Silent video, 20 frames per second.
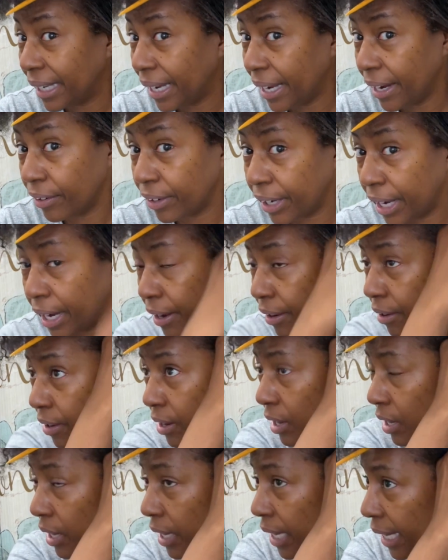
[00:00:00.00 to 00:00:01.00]
Hair Care
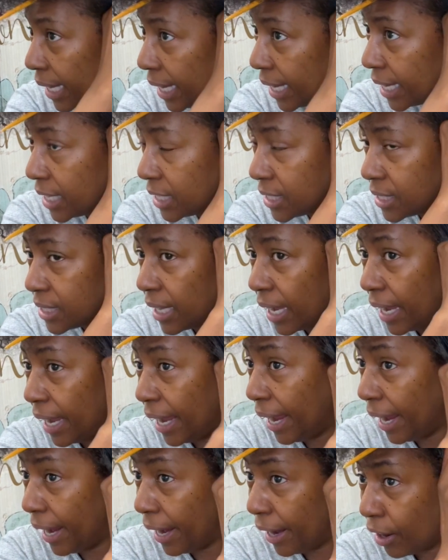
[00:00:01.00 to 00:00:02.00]
is the
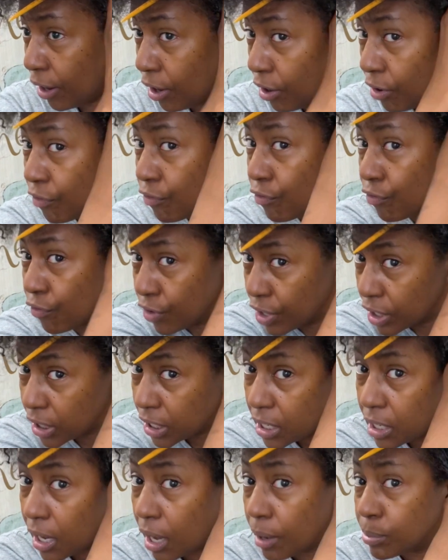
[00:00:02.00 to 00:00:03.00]
hair
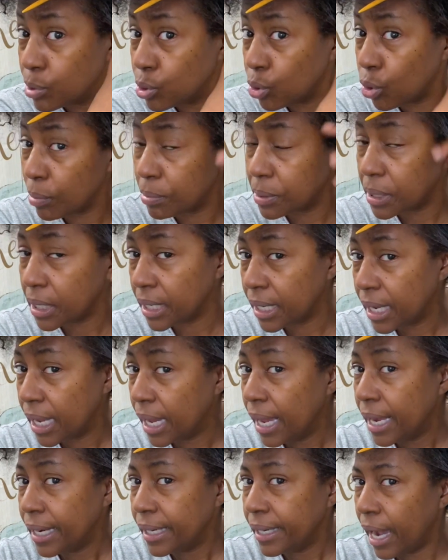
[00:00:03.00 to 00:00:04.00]
really absorbs it.
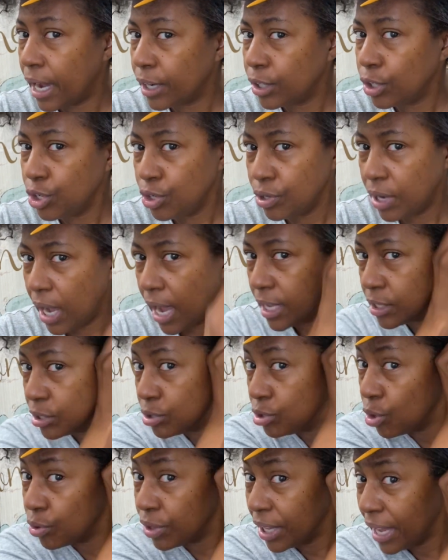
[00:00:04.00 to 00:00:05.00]
Now I know you guys
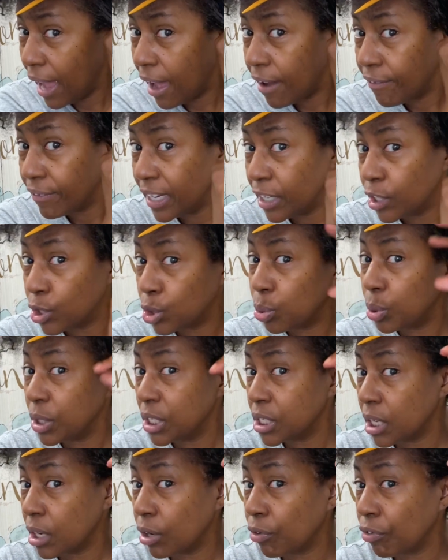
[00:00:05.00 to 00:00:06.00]
know they have a
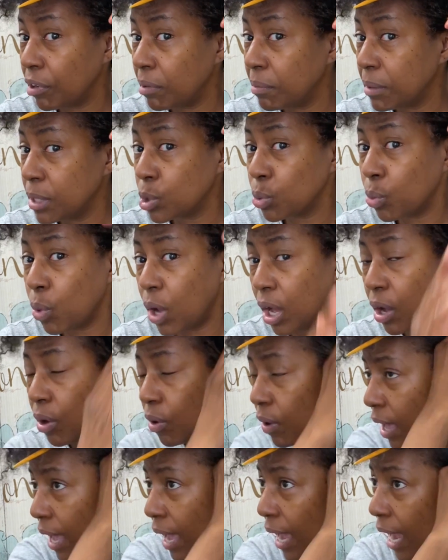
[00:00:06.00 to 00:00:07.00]
twisting cream as
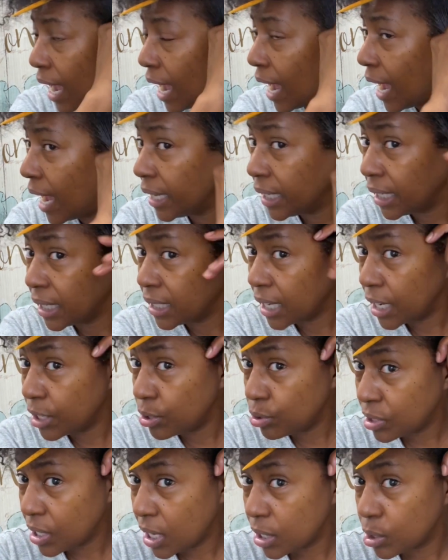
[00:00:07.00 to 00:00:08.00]
well. I cannot
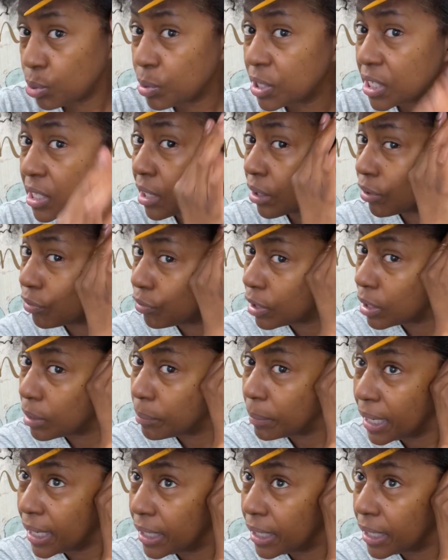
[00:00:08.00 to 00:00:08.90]
use that twisting cream.